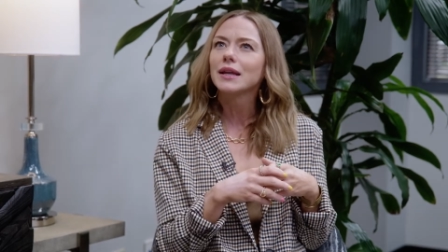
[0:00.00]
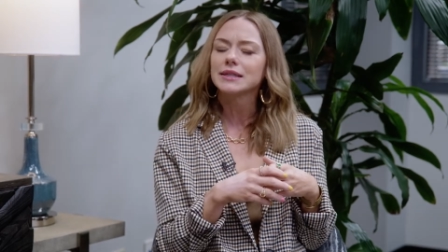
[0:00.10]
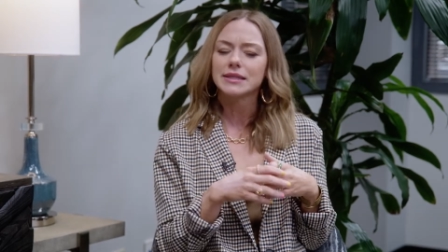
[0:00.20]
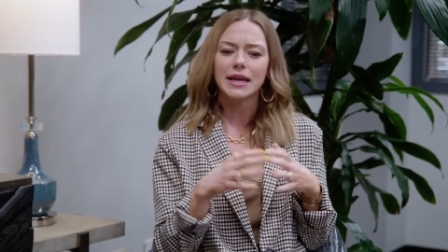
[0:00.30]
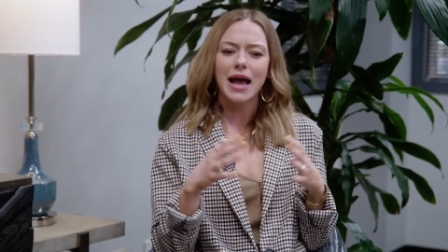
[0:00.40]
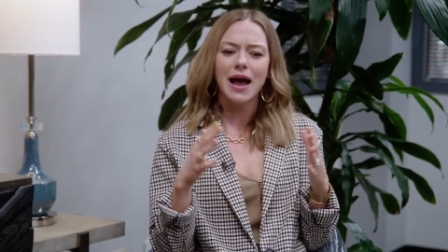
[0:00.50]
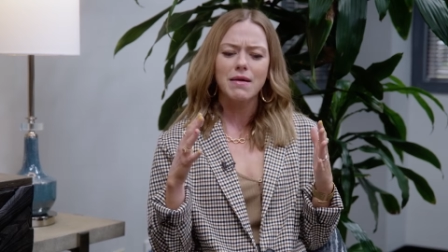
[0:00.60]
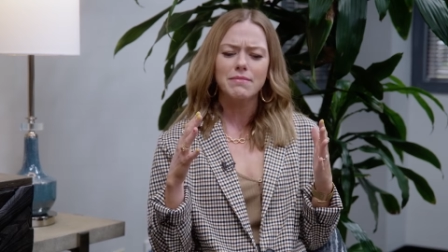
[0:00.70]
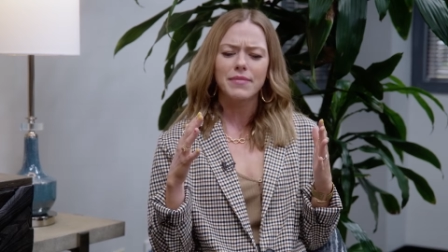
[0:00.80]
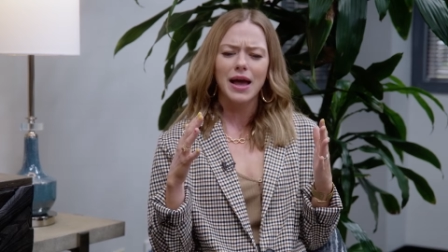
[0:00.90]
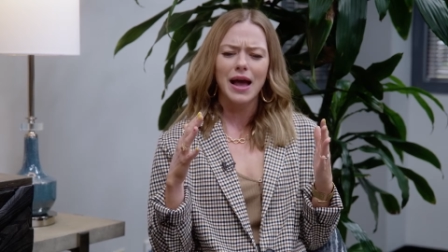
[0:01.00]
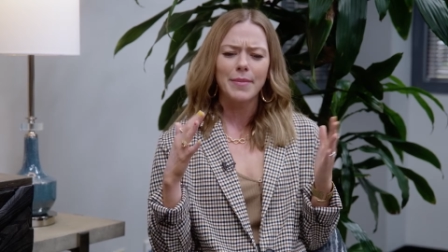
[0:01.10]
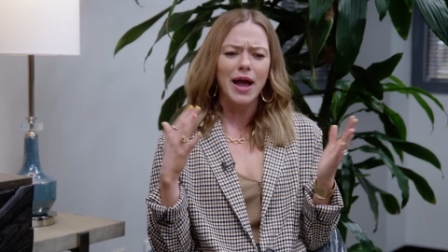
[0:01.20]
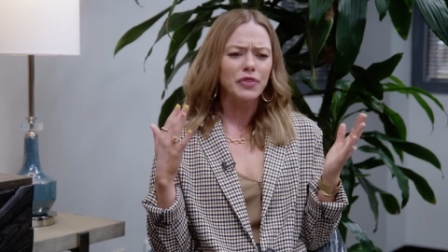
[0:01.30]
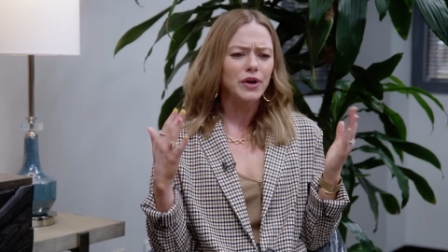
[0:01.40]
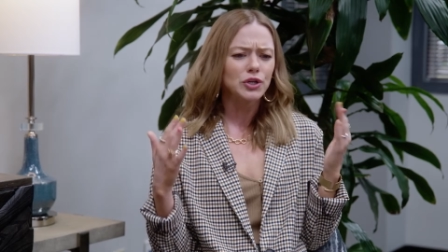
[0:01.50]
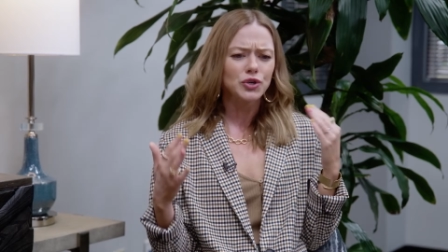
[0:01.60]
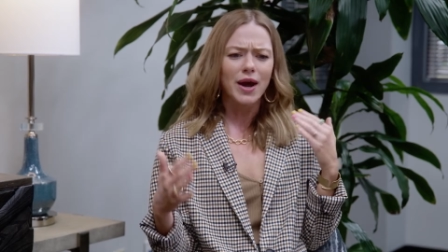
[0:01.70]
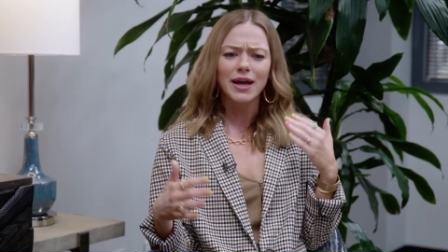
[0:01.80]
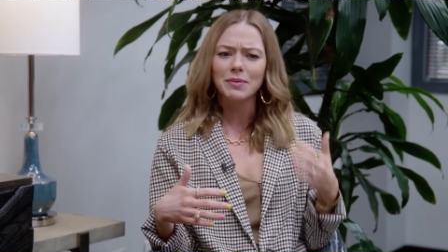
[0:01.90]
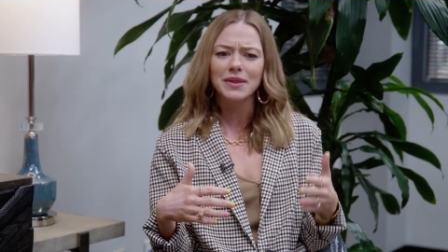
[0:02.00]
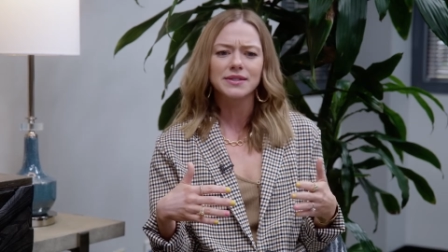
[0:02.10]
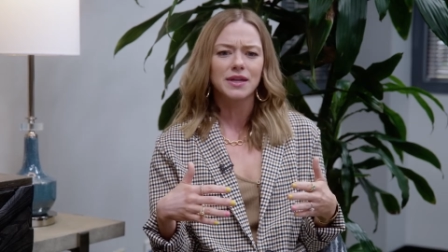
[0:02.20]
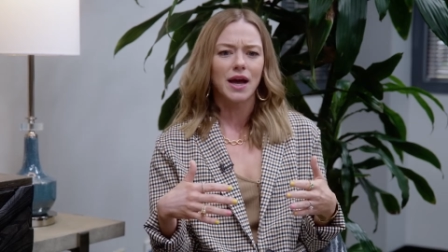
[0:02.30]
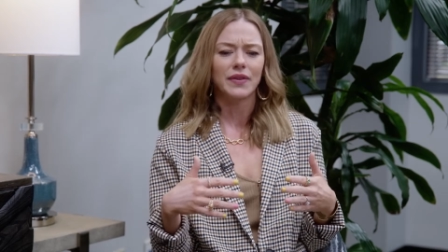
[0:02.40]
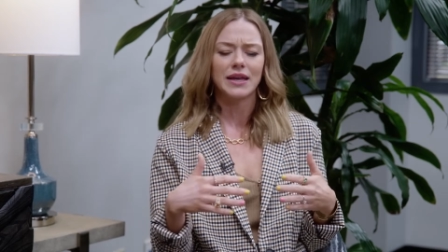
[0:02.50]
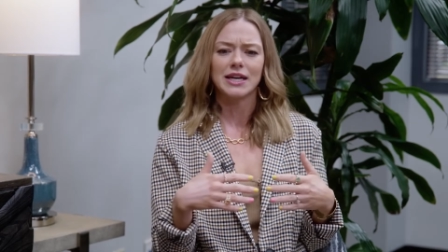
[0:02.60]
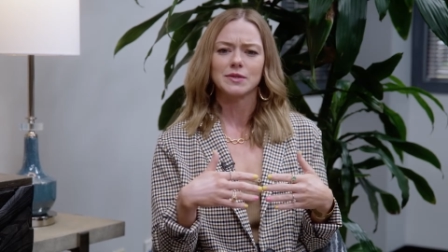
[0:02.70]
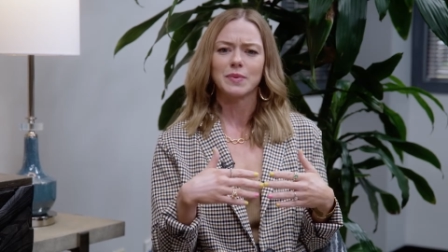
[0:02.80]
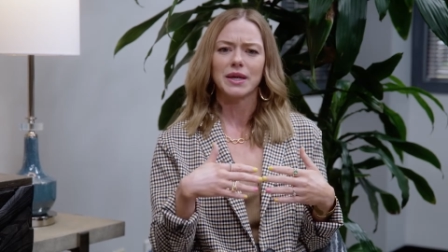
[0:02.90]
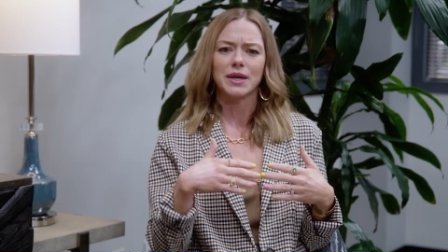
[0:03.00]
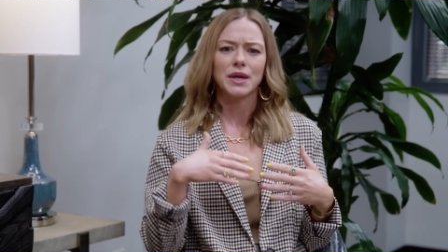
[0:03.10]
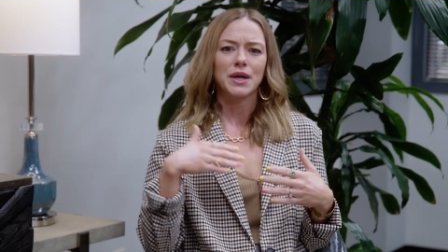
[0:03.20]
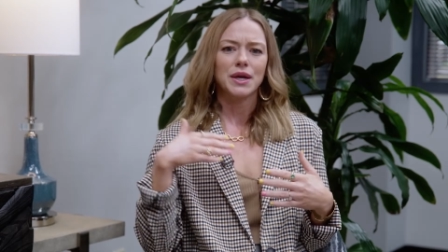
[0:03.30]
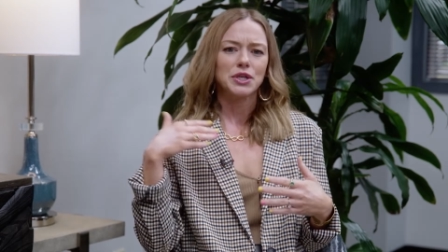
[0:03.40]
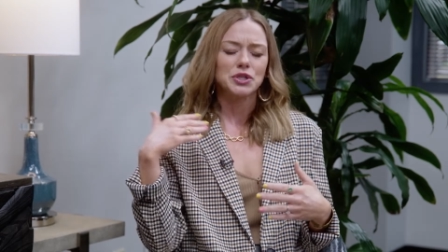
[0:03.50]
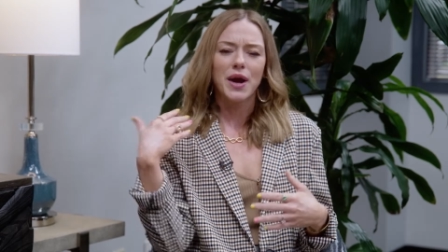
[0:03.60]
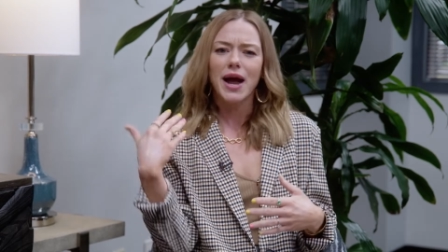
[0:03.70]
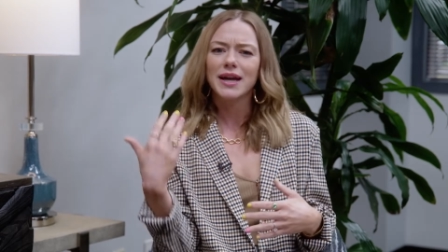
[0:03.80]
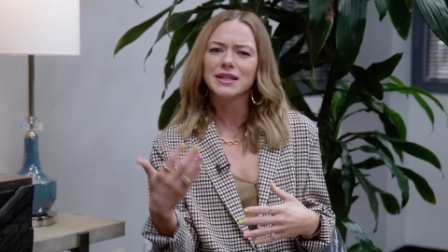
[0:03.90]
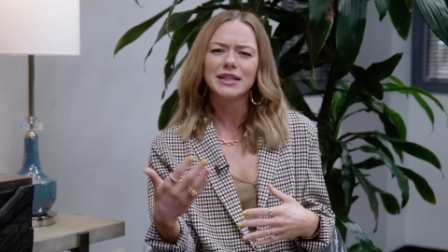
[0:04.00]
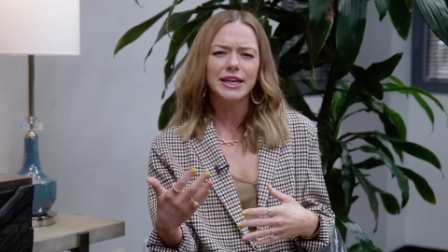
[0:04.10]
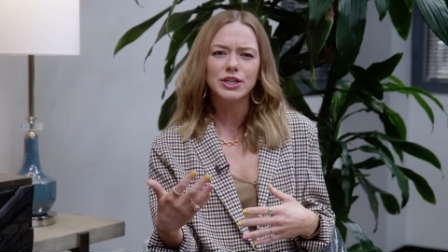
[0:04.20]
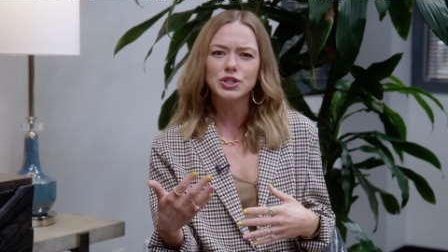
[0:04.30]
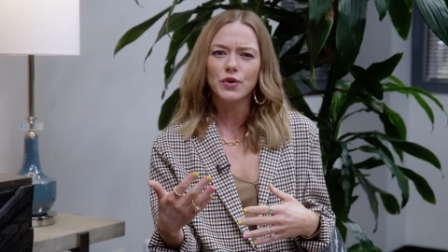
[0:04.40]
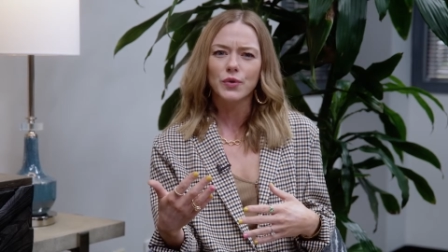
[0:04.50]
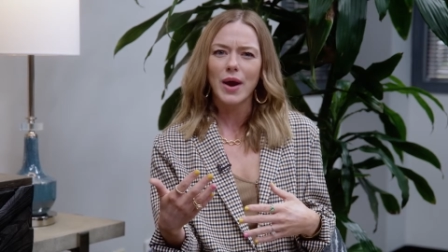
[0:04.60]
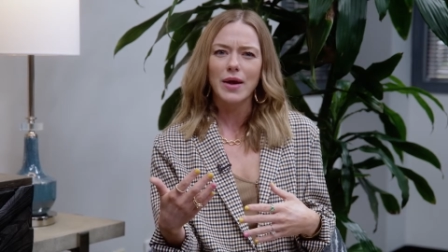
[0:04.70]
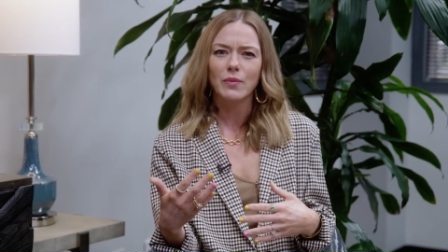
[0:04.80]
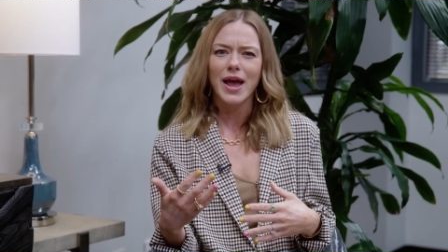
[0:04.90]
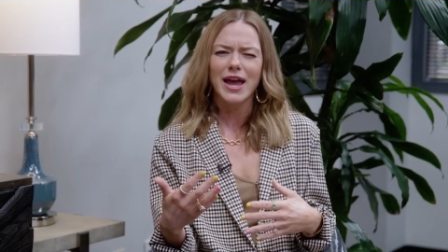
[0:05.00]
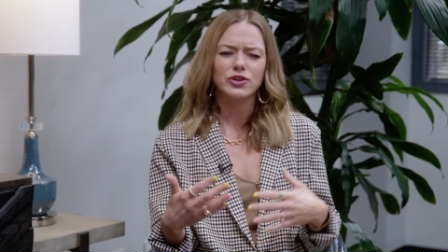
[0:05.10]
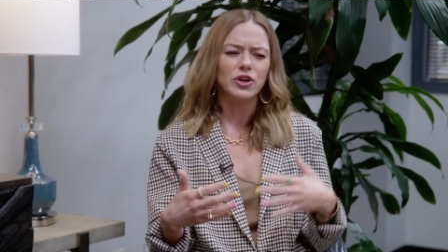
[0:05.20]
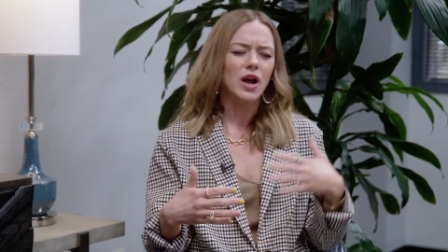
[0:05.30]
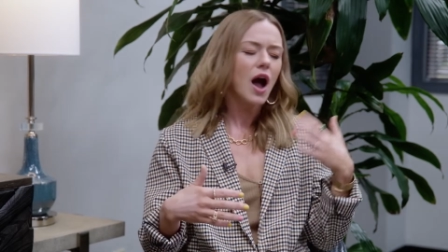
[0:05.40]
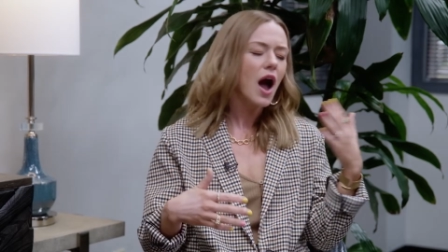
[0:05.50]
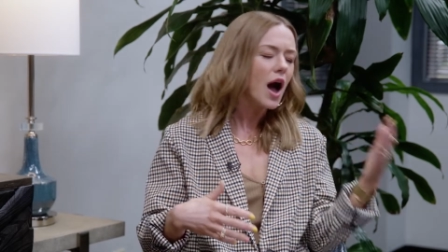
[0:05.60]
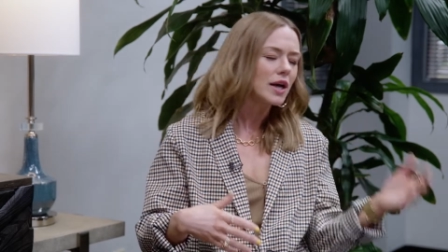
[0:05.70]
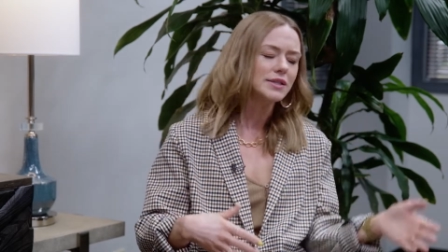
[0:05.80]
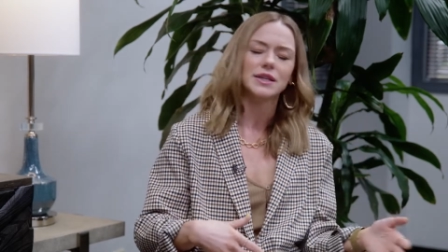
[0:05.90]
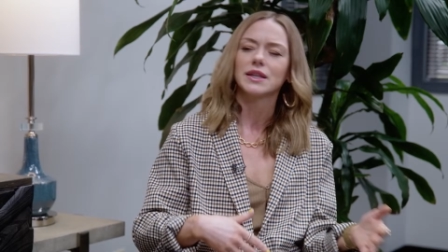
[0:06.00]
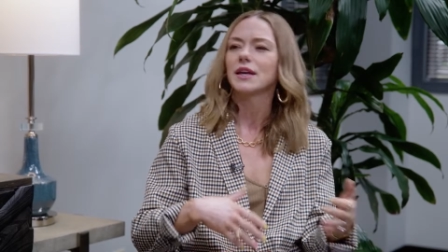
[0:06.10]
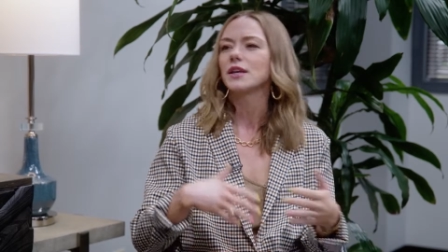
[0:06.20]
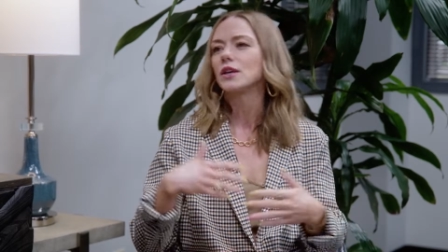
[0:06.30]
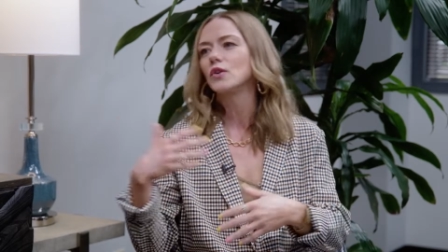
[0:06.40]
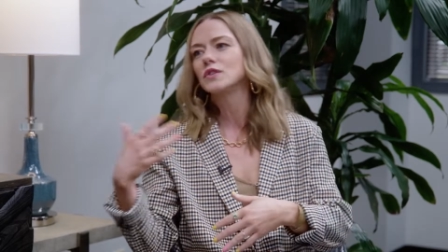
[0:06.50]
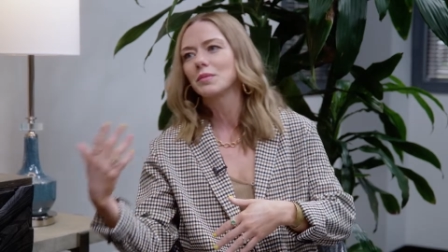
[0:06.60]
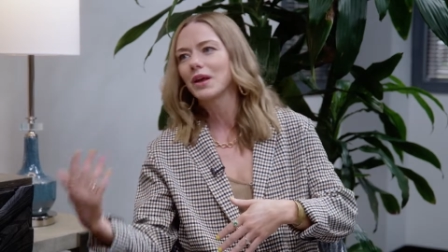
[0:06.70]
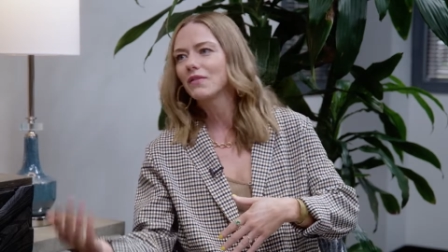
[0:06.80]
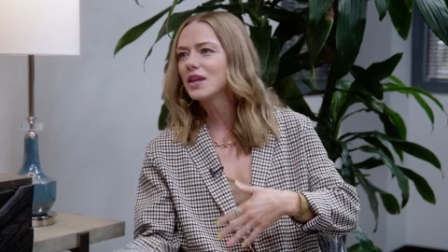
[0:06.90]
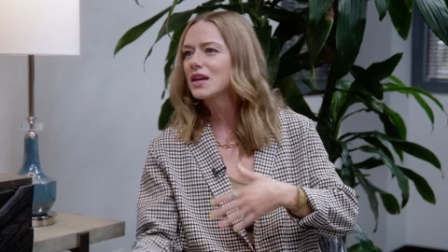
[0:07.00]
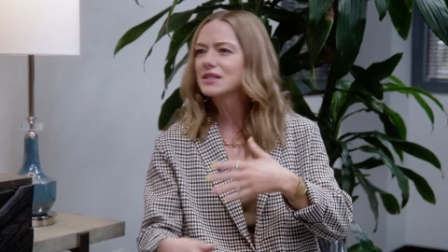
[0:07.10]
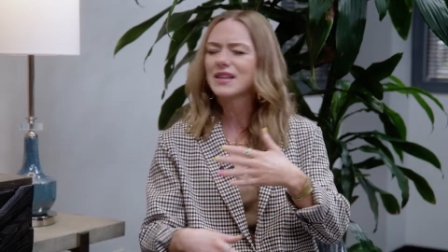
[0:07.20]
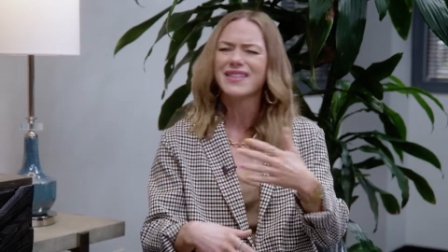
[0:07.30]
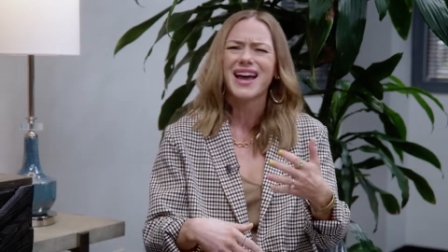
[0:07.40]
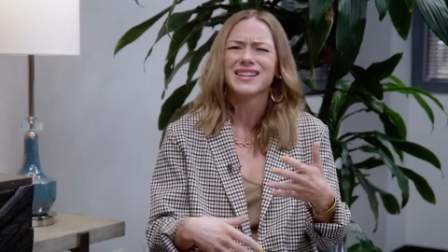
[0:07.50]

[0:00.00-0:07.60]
He said, I'm, I'm out there trying to be this godly husband, trying to lead you in the right way, and you're constantly accusing me of this and that.